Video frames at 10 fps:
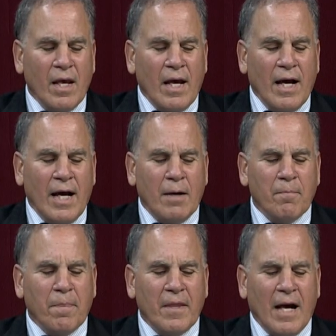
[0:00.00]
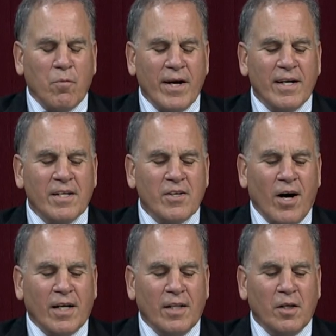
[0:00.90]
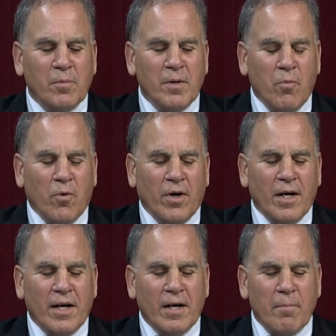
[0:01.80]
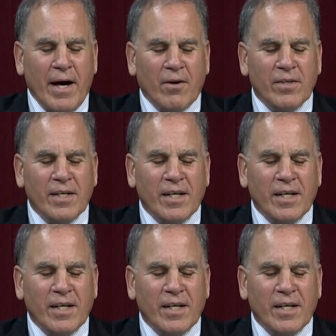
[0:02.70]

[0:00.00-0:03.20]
I wanted to talk a little bit more about